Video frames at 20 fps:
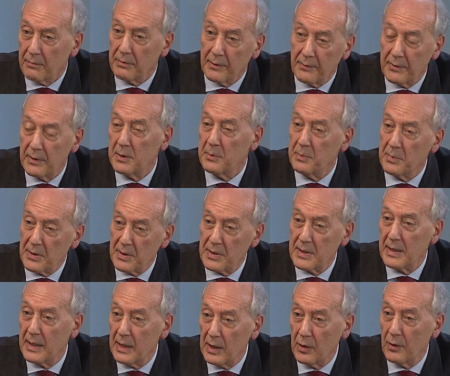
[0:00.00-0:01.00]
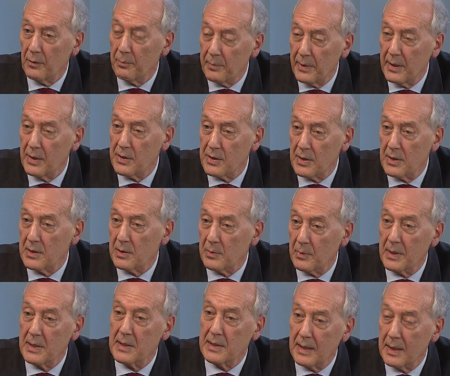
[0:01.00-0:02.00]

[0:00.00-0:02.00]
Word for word: 50% of patients yeah, with yeah.